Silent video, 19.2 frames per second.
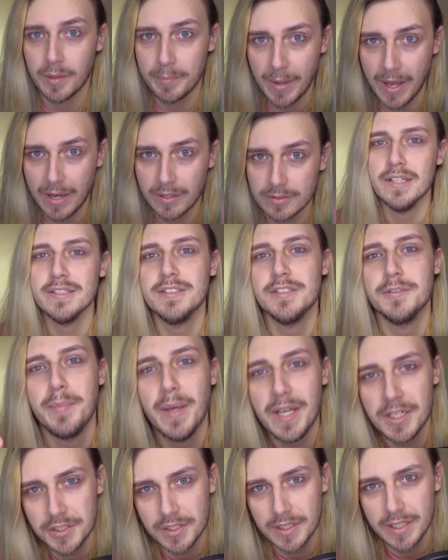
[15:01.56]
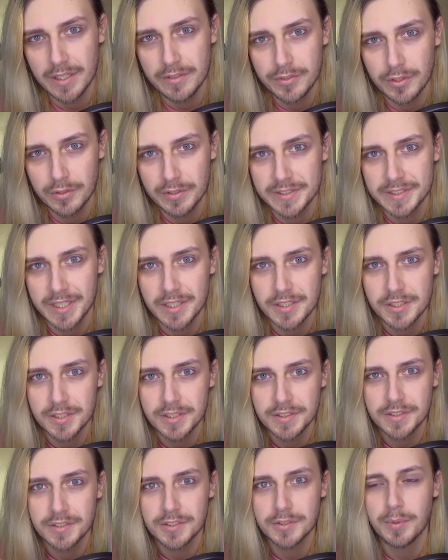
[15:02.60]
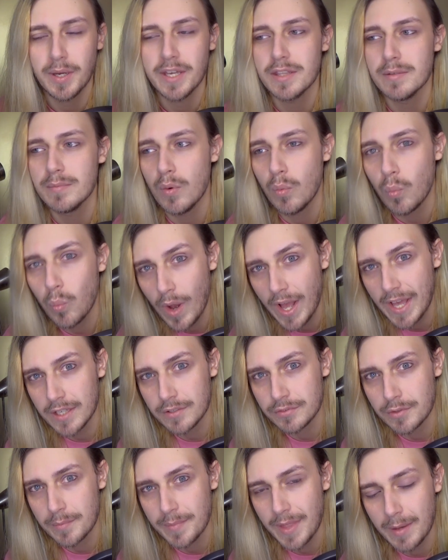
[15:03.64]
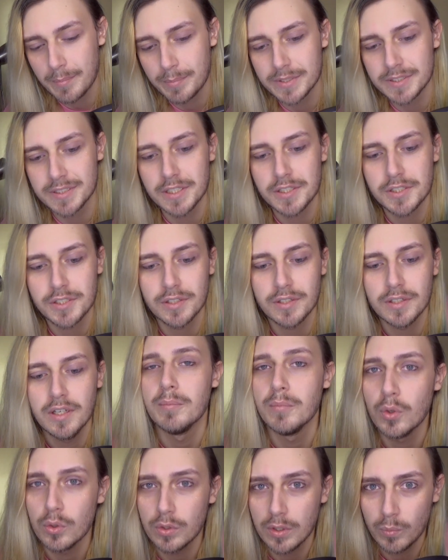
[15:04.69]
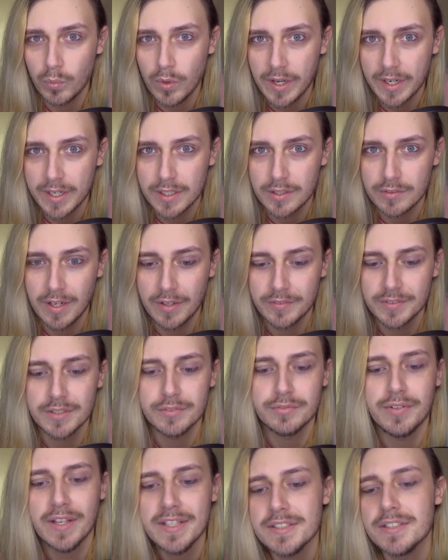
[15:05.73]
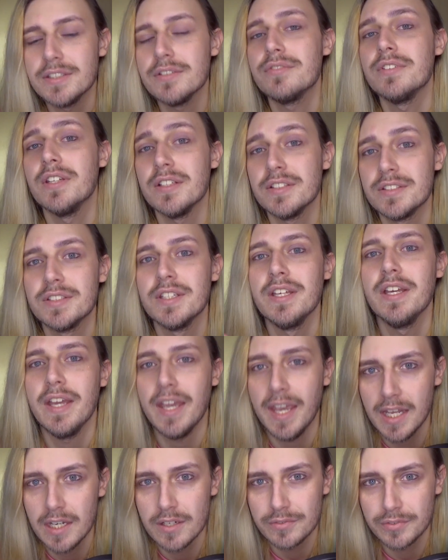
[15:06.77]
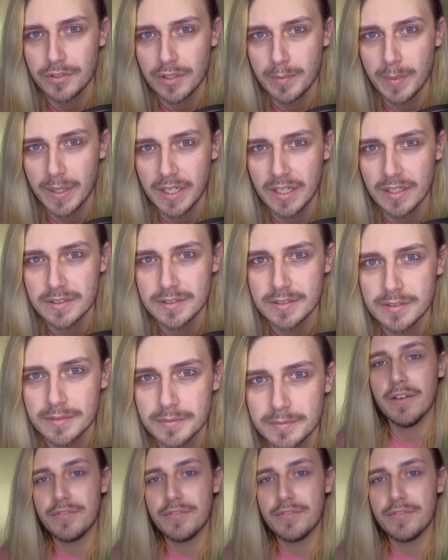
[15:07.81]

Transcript: about, especially if your intention is to sway them away from that position. More on working around defensiveness in a few minutes.